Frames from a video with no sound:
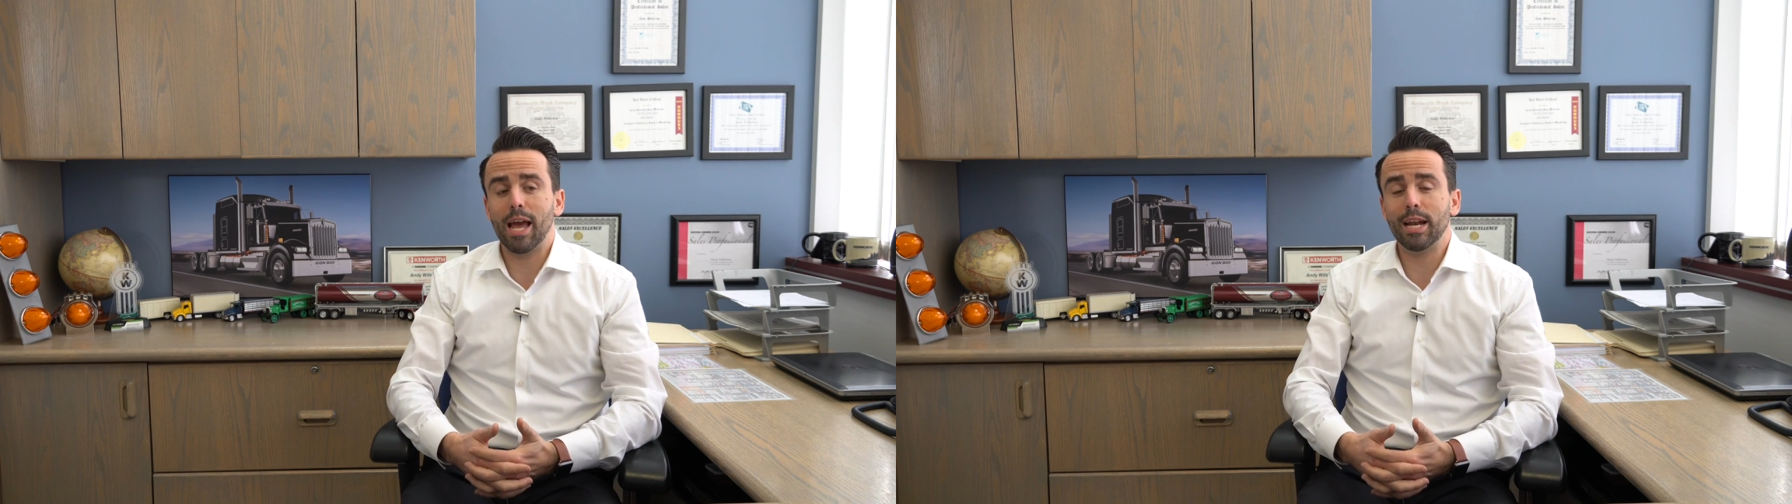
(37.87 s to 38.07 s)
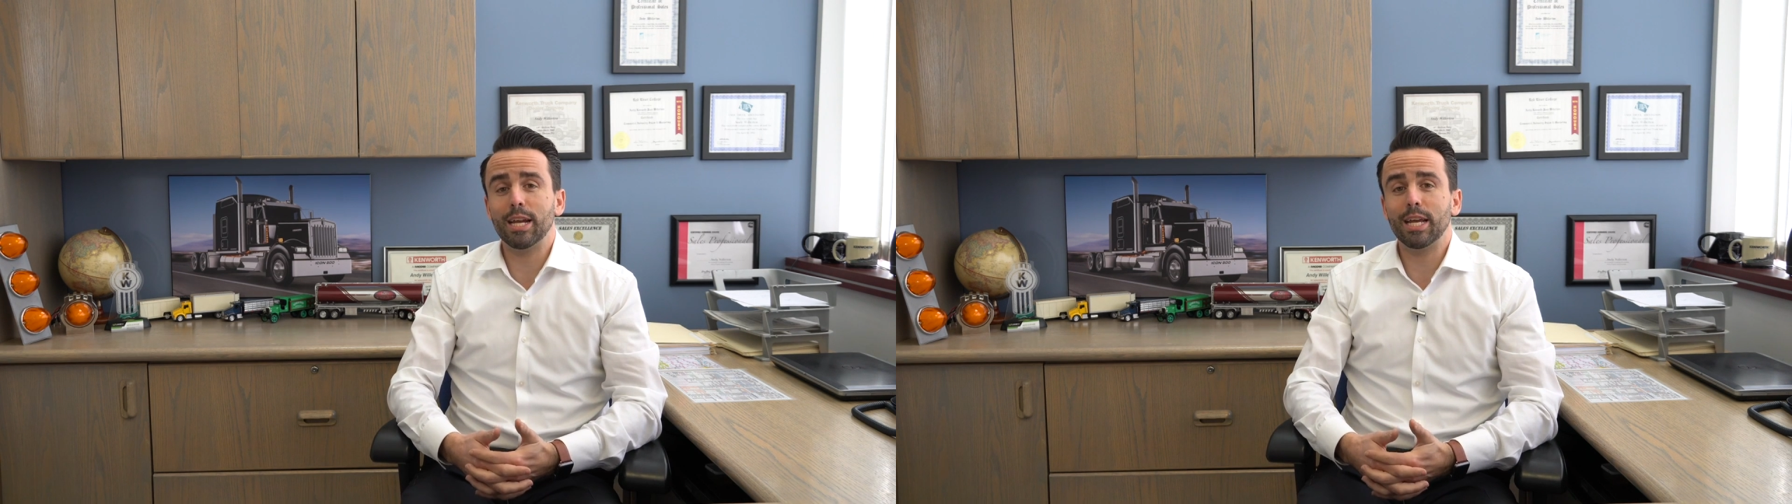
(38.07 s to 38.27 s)

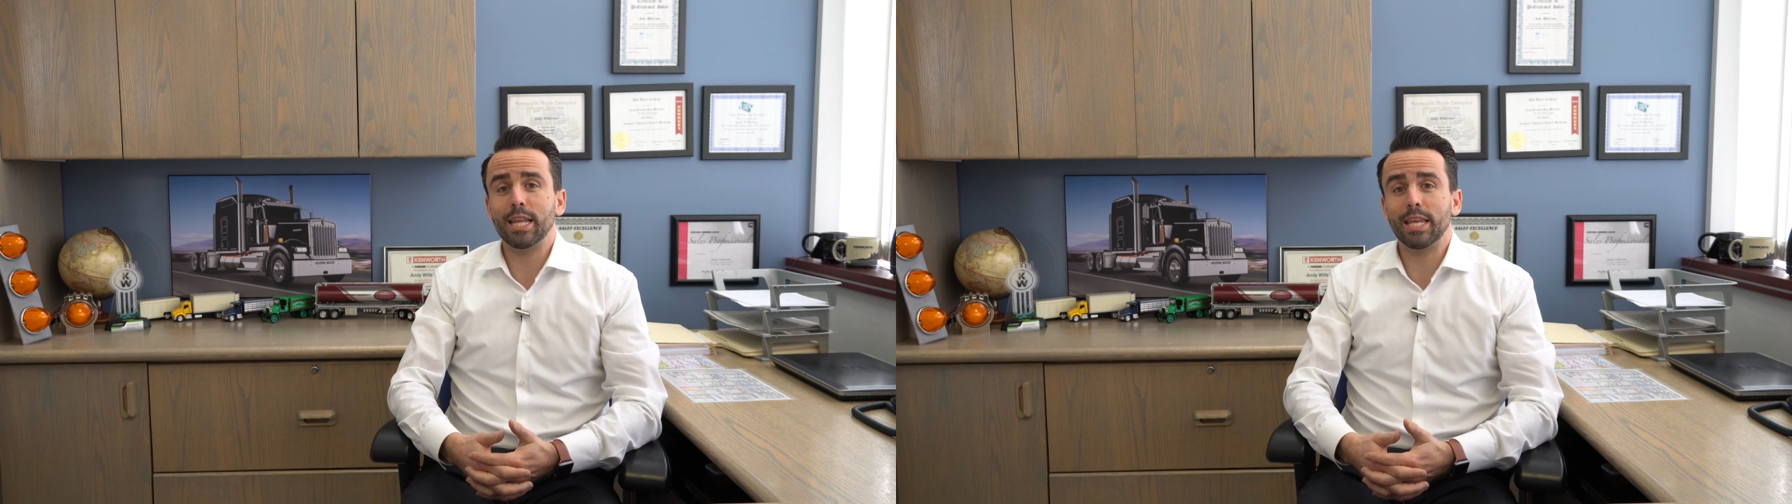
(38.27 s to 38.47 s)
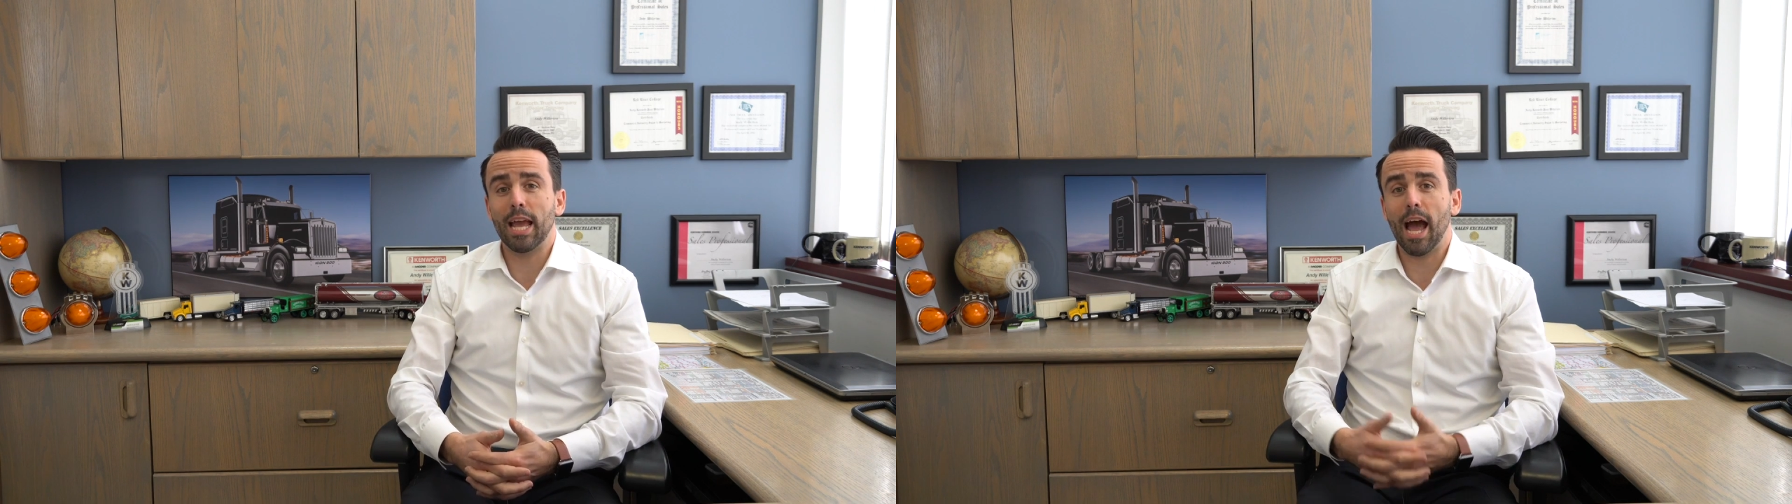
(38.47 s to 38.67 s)
editing
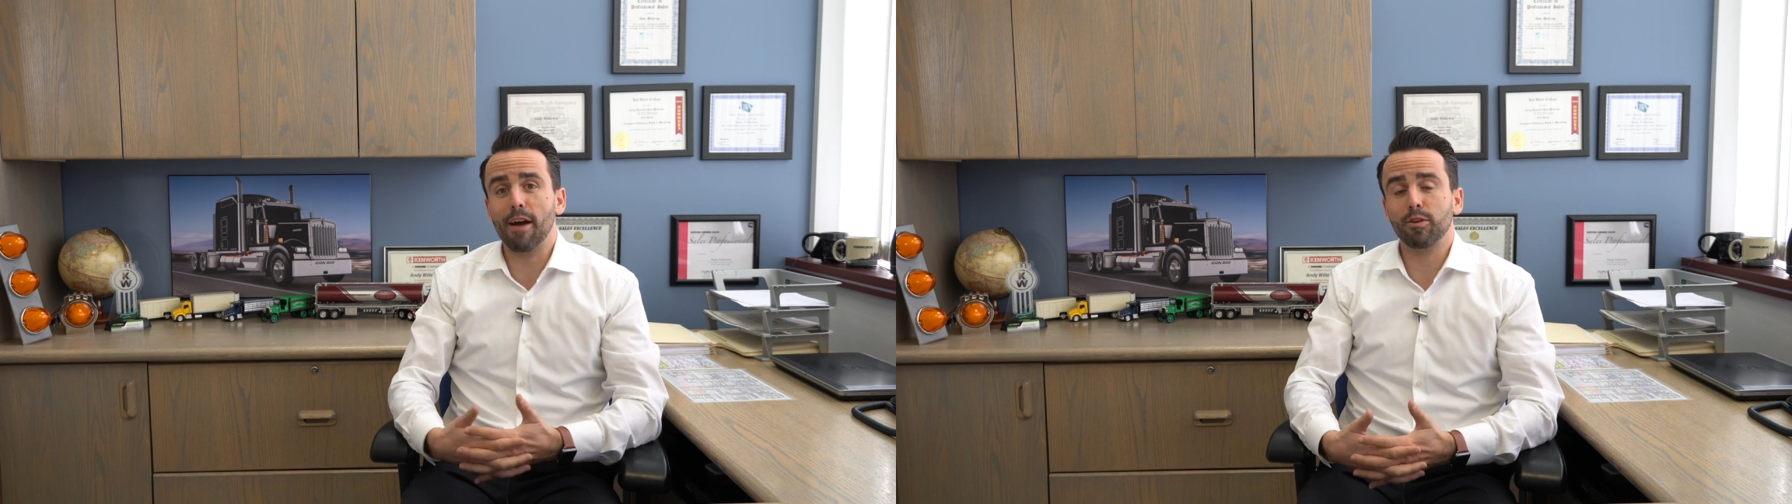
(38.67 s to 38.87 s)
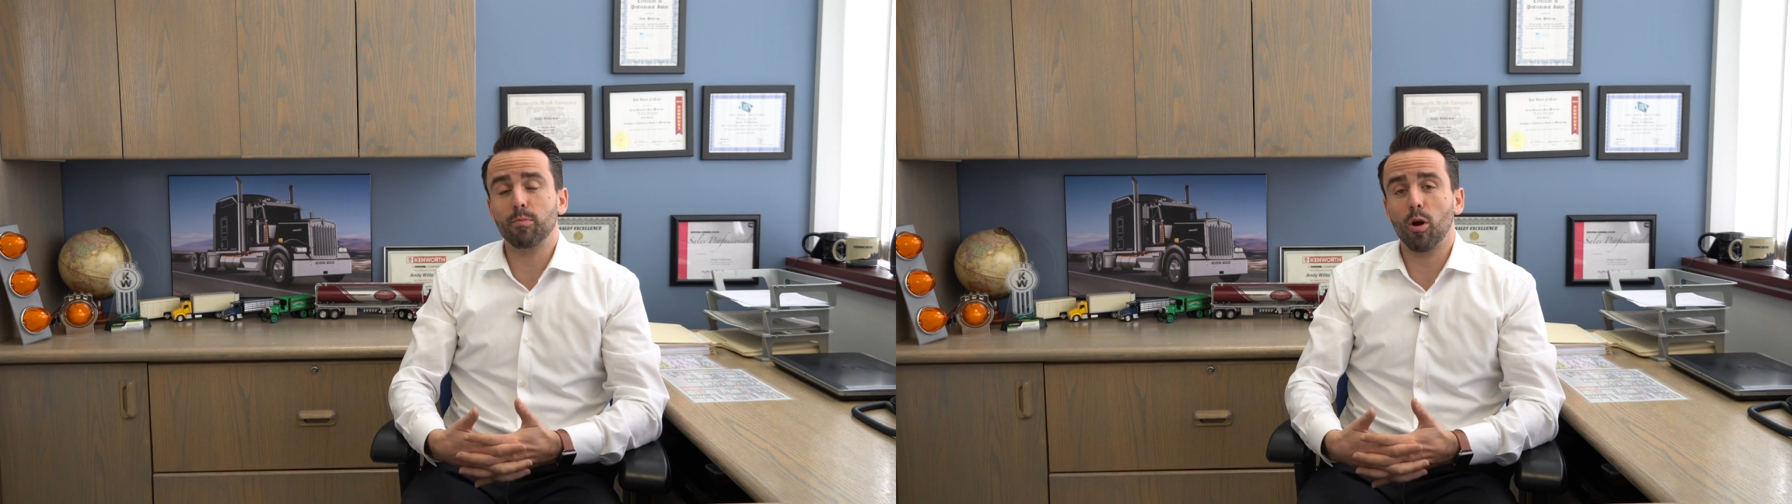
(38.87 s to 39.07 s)
in the
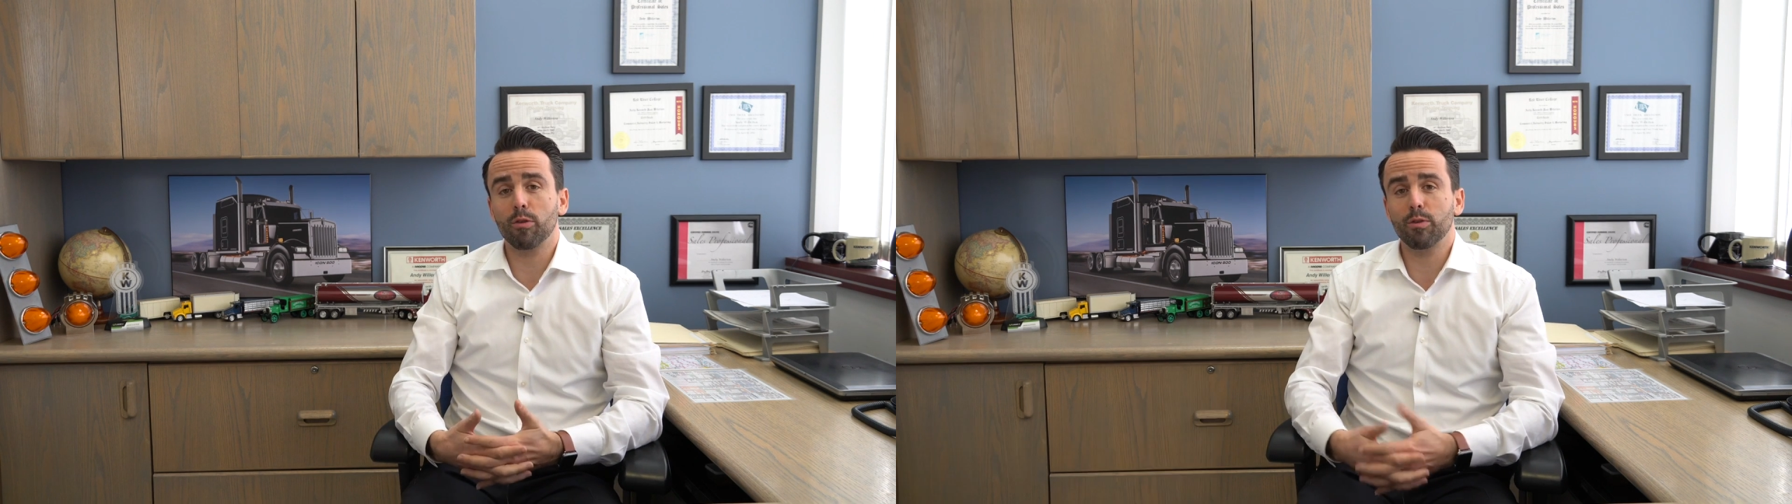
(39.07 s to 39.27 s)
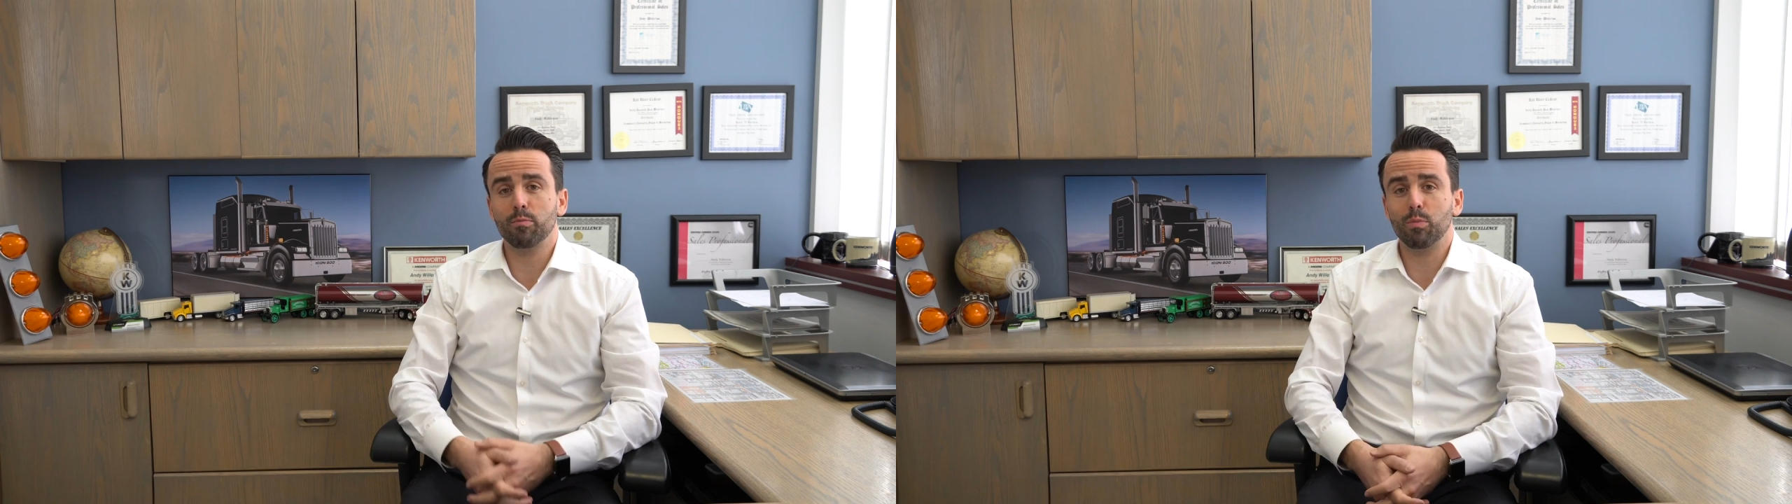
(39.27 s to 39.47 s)
after part
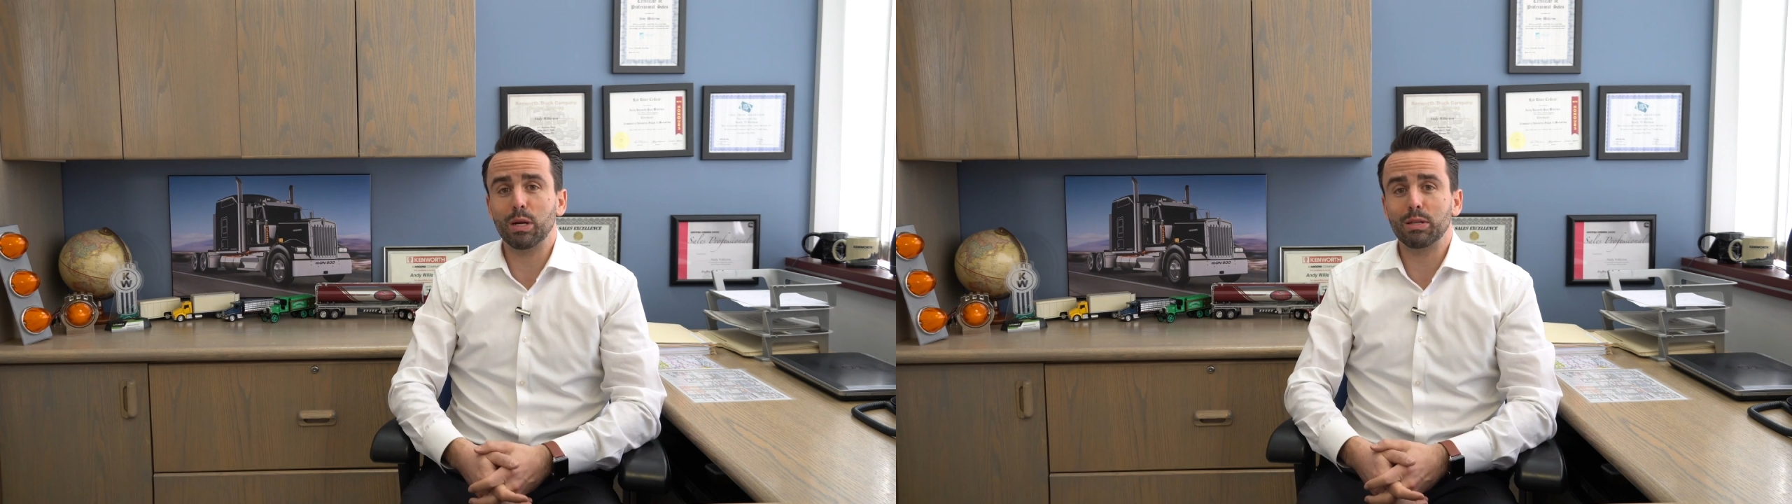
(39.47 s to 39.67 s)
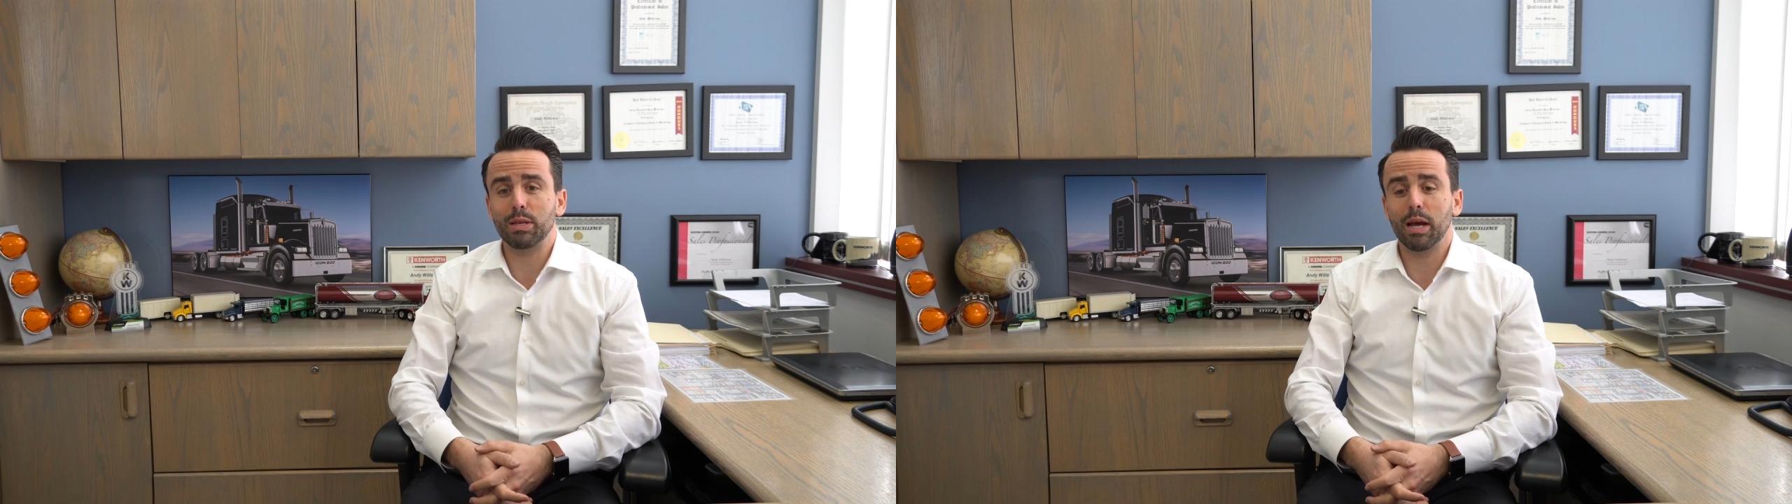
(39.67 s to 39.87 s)
of it,
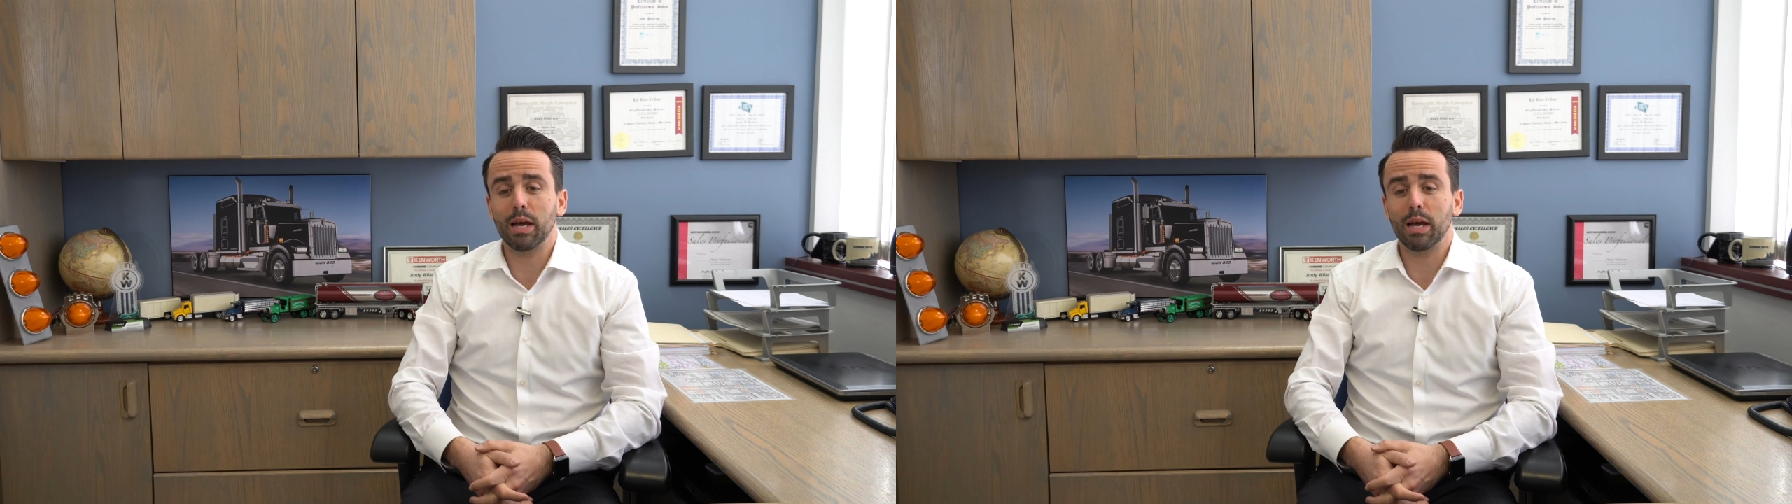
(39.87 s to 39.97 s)
but